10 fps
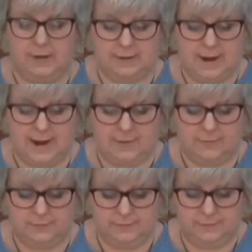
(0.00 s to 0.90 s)

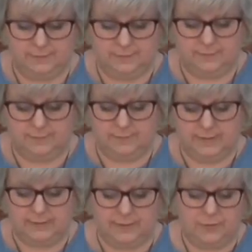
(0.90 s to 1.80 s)
down
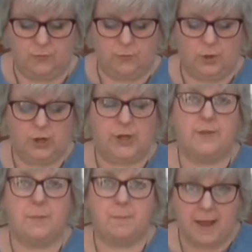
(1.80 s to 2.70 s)
so that we're looking at
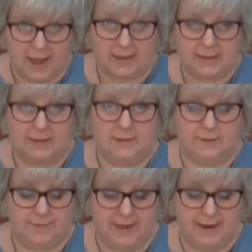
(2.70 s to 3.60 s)
the back
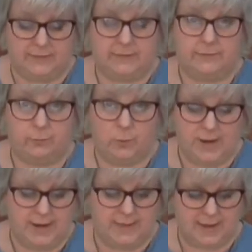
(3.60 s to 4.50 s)
of the house as if we were
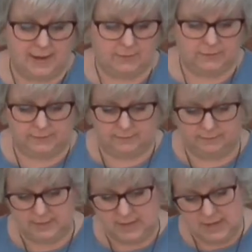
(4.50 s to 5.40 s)
in the house.
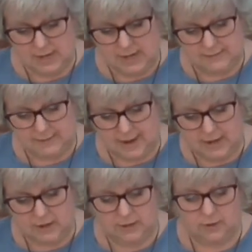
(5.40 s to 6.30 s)

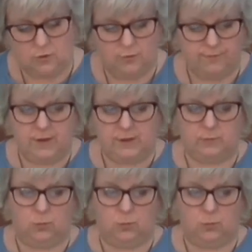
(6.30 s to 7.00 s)
Take your first